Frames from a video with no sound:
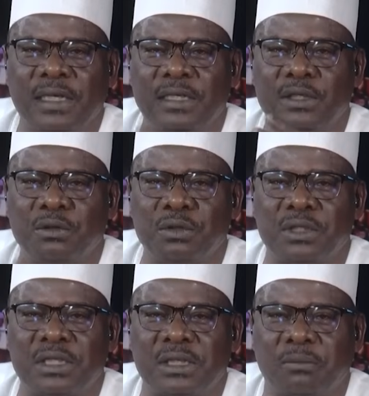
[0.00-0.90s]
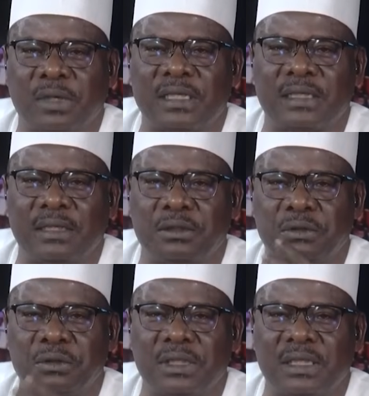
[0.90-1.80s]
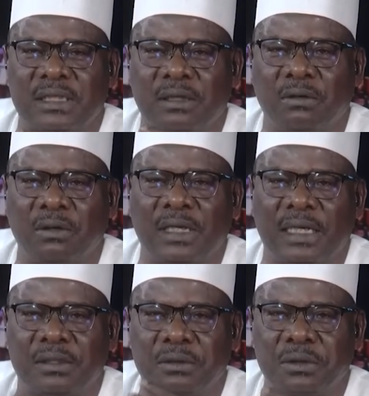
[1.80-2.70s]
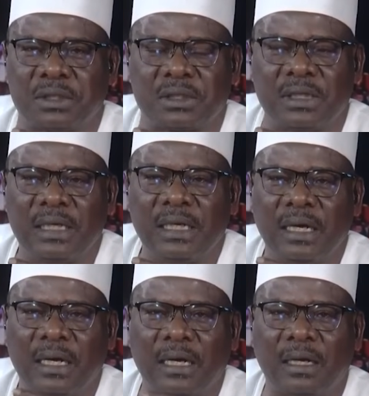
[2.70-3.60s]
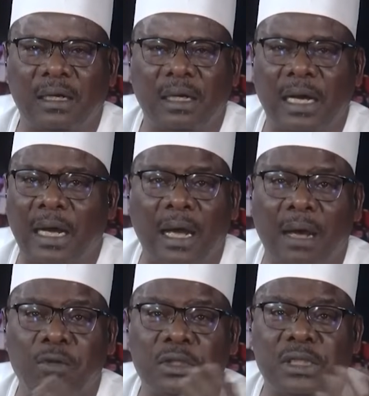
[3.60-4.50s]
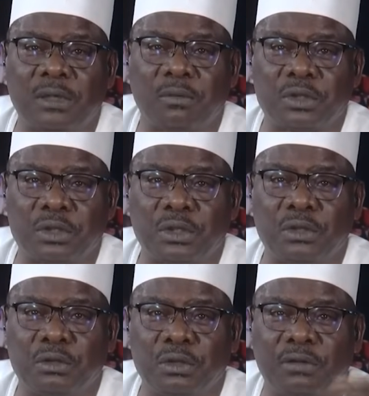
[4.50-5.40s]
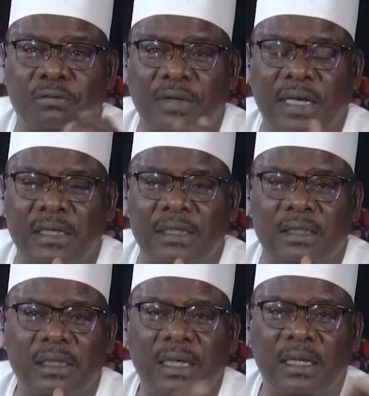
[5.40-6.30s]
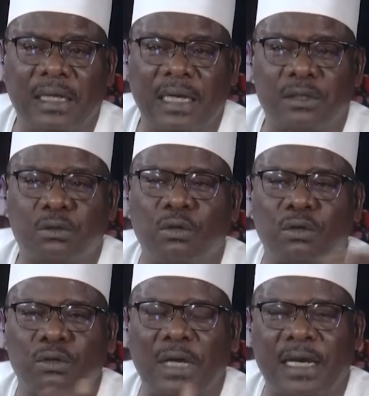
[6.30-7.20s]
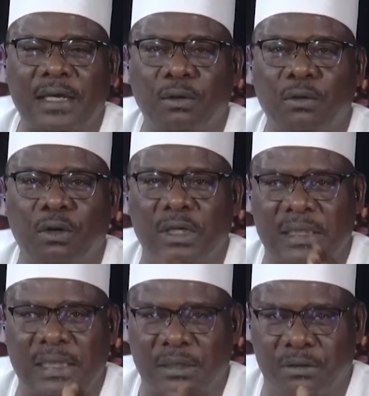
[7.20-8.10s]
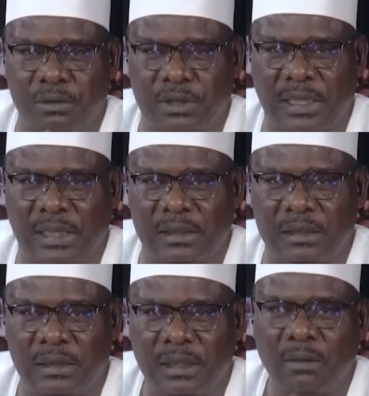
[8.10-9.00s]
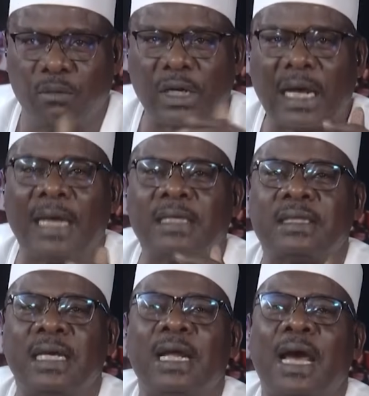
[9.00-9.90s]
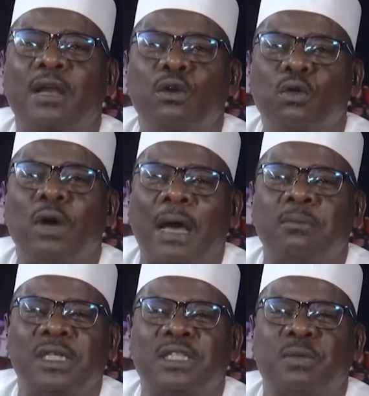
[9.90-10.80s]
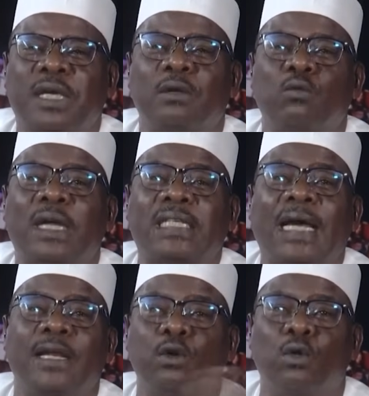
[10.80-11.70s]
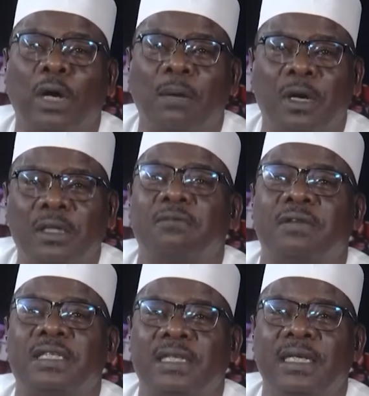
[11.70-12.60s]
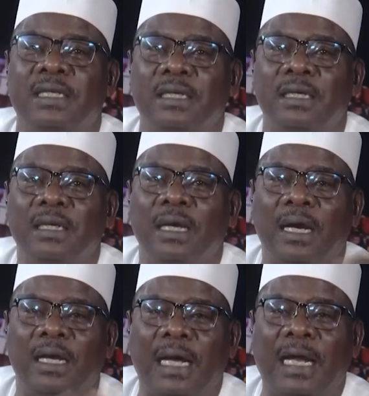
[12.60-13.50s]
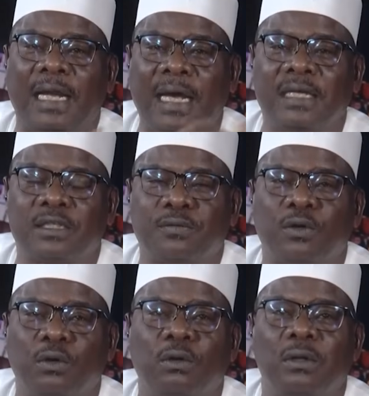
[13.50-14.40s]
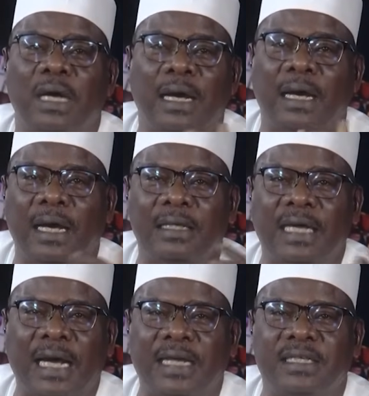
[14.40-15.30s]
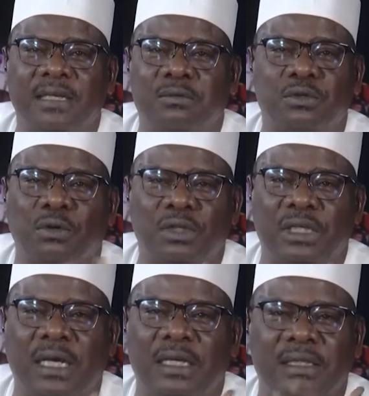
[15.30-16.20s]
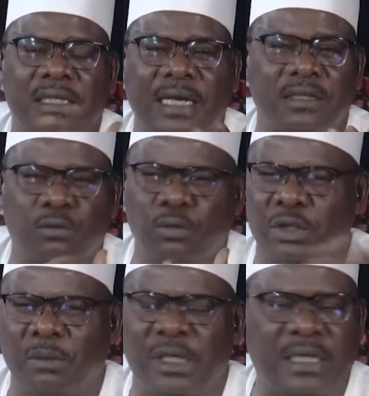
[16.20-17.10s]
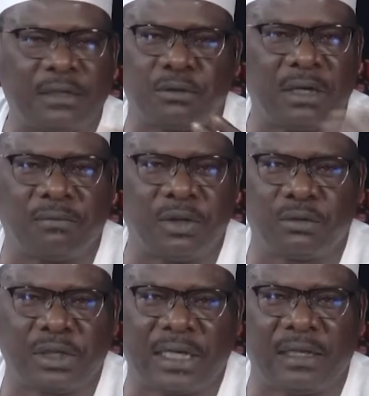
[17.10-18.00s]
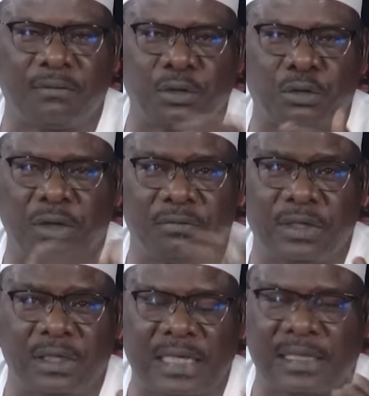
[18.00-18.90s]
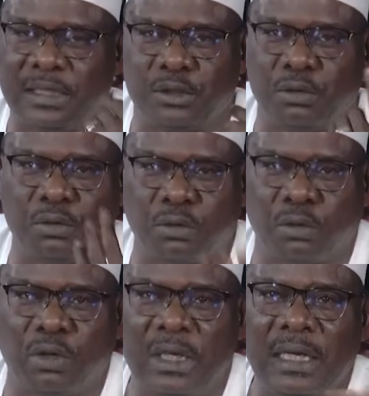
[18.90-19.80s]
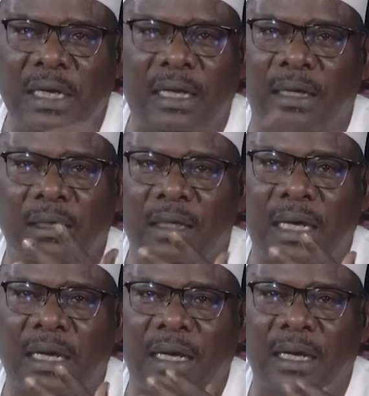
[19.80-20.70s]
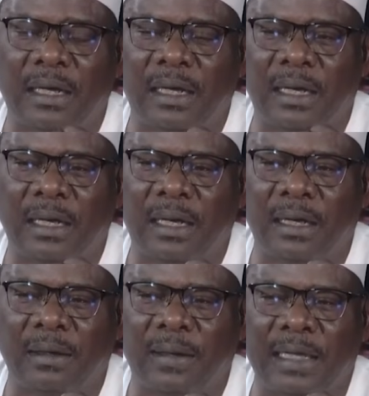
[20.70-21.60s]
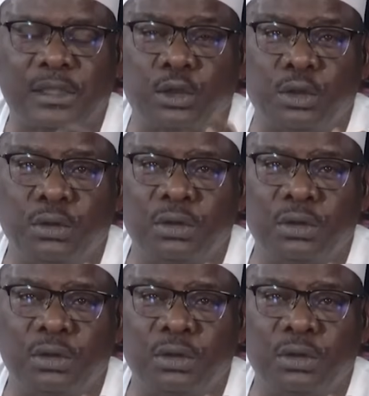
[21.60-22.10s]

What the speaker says: uses, the President uses, all that uses. I am not in the position to defend that or to argue on it, as you said. But I say, I know, I'm just speaking what I know about the First Lady and her likes for either items or dislikes. Somebody that you have been together for 12 years, at least you know her attitude